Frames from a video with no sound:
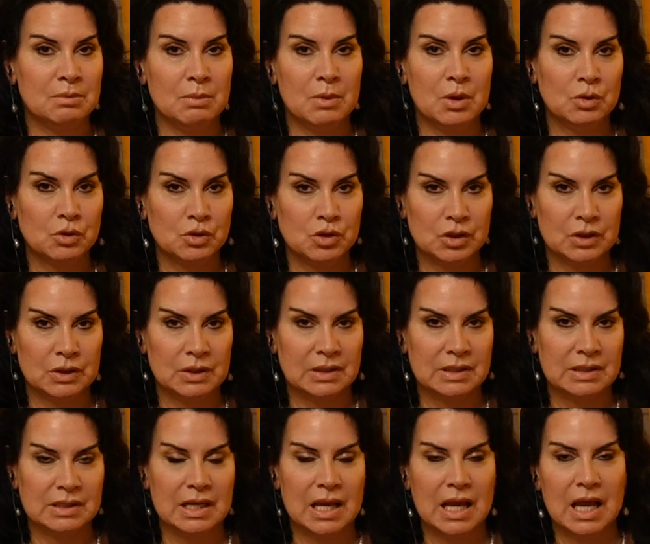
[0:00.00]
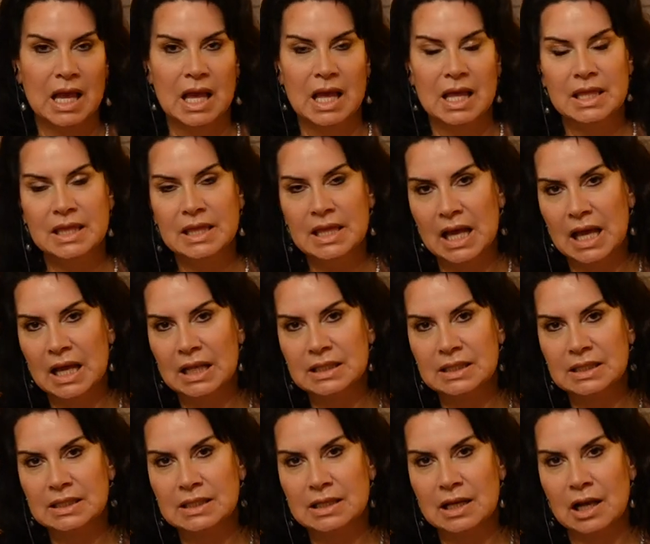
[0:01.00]
emotions
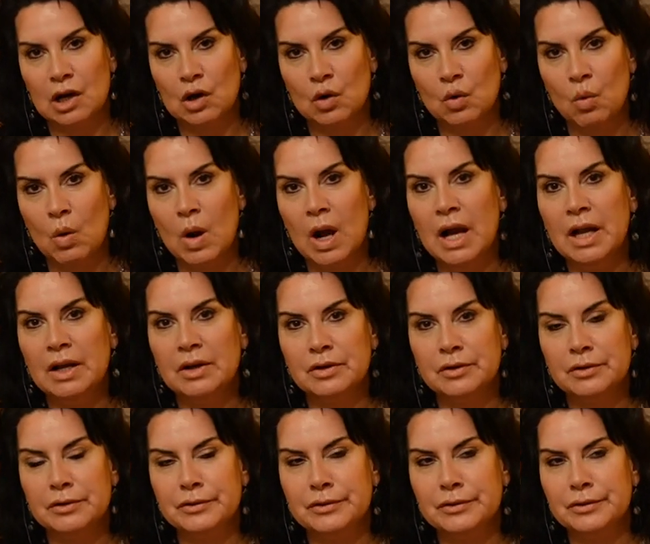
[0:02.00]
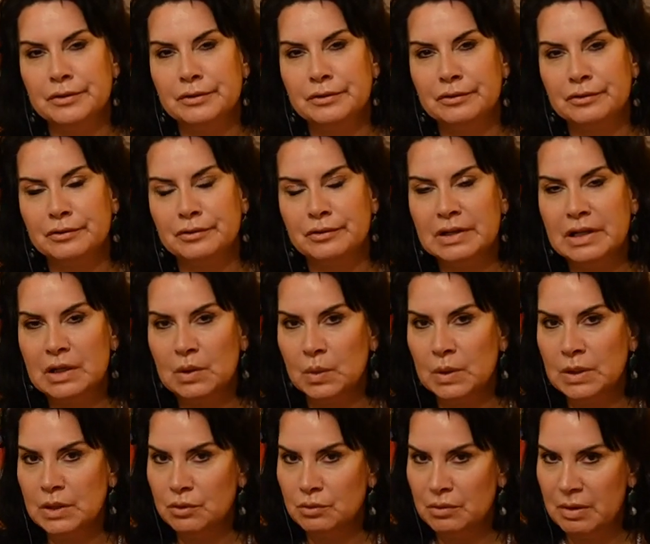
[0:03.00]
that's acquired through
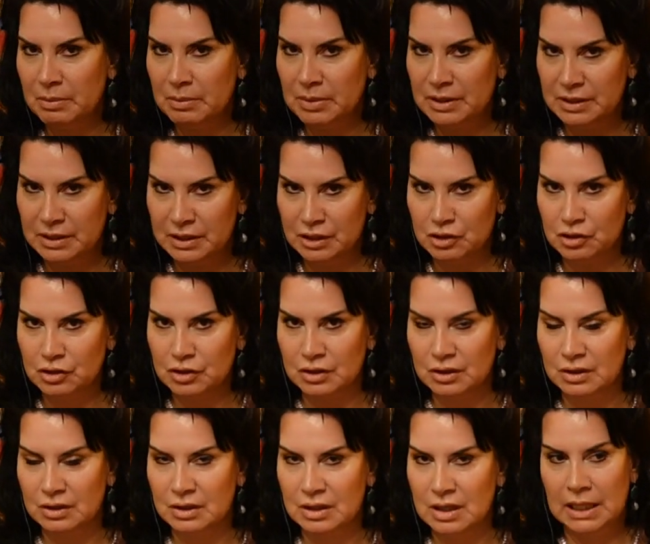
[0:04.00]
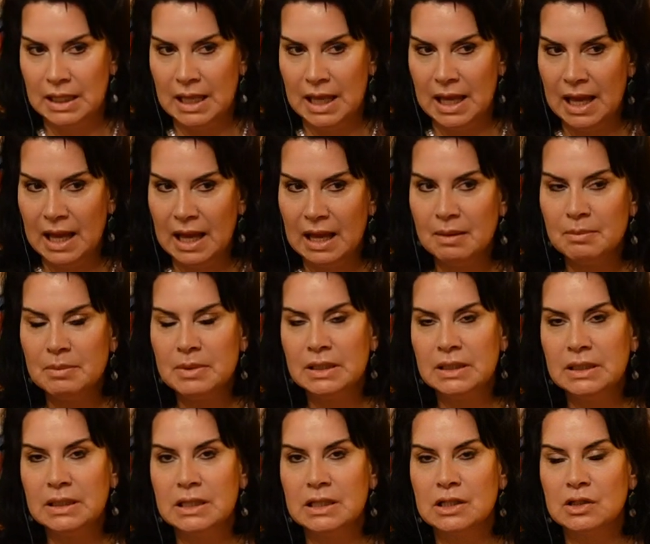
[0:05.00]
frequent repetition. The
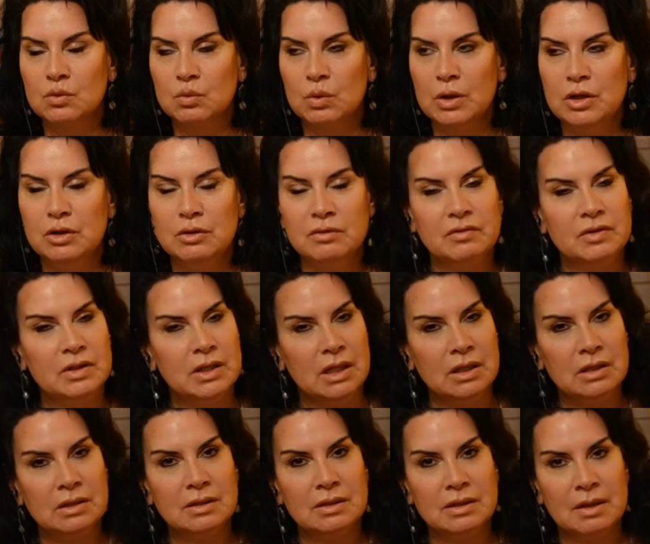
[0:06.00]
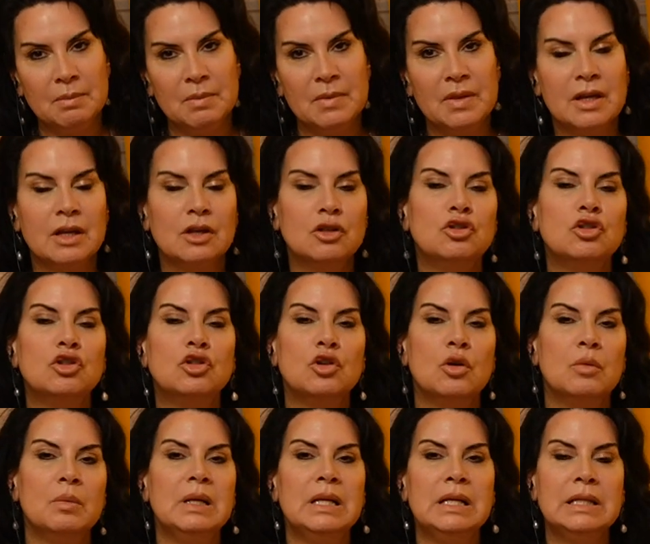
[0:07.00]
habit is when you've done something
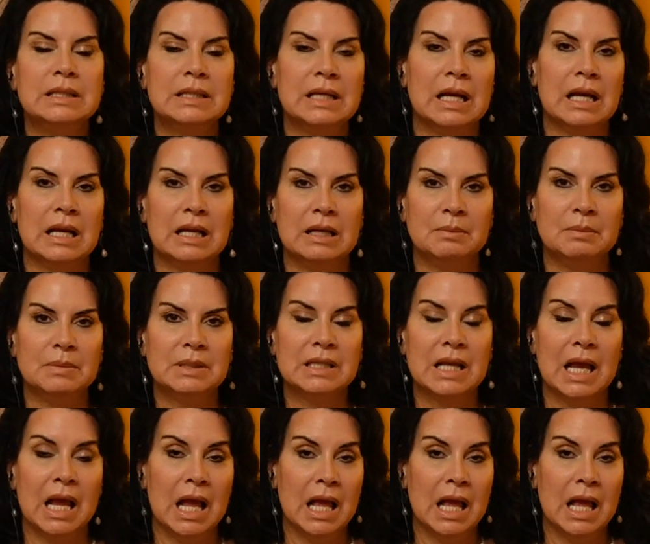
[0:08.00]
so many times